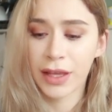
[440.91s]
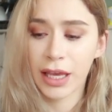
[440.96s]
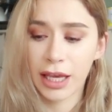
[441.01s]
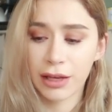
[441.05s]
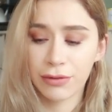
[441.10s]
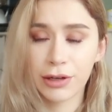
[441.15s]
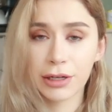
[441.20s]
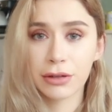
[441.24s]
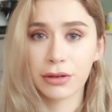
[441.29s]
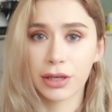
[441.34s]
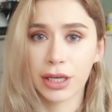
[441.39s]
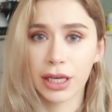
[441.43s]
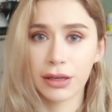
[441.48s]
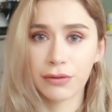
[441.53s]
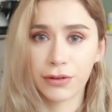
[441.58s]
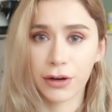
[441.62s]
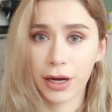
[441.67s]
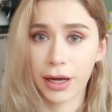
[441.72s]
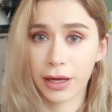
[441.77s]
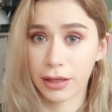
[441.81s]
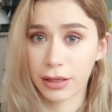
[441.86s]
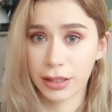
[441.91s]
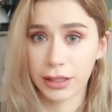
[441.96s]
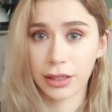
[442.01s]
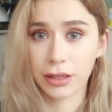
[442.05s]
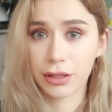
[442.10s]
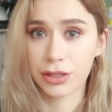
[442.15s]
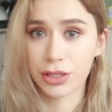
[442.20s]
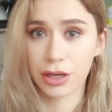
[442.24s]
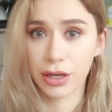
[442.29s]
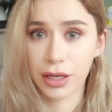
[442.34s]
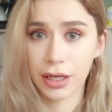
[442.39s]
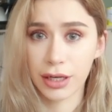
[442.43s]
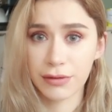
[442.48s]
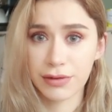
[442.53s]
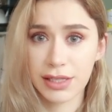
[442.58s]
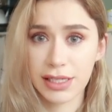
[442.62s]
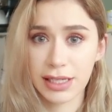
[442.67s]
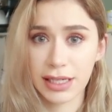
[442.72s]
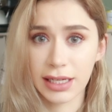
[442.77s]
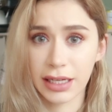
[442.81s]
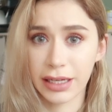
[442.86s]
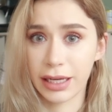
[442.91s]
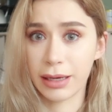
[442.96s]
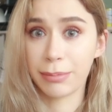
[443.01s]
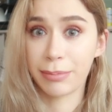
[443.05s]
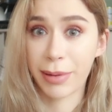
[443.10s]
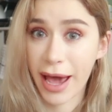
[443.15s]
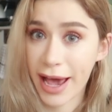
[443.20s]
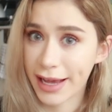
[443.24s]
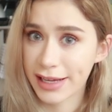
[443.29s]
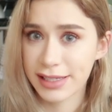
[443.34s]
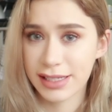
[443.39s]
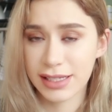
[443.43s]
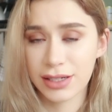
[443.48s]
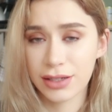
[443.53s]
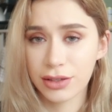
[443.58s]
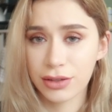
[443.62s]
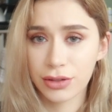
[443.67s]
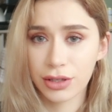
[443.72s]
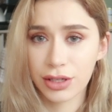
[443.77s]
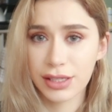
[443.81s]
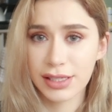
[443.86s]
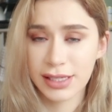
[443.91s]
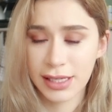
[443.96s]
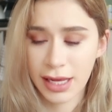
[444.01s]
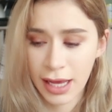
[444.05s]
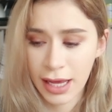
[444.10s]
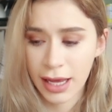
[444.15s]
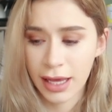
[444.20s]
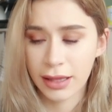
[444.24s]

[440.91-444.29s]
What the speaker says: if you're looking for healthy alternatives to eating pasta noodles,